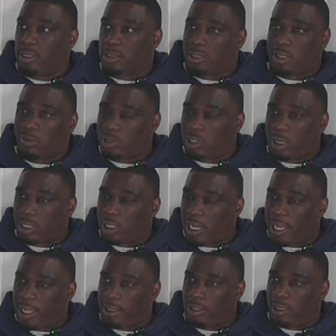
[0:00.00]
so it was hard to
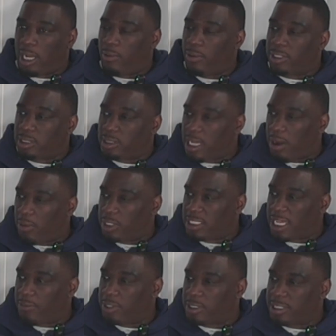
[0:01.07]
like, you know, I would
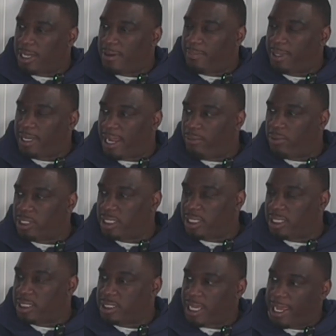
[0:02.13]
say what's up, but they wasn't
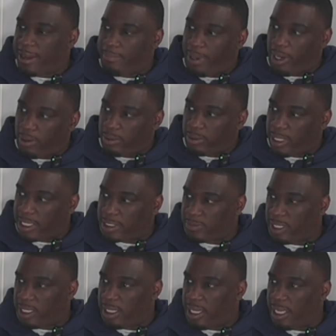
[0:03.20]
in the same boat as
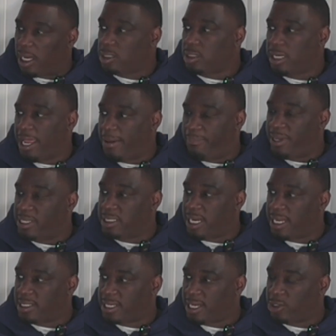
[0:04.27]
me. Yeah. And also they busy.
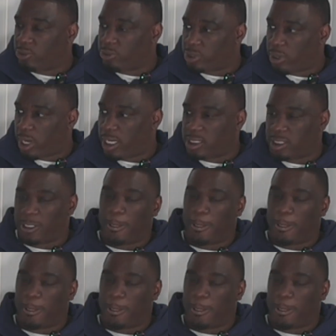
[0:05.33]
Their schedule was crazy.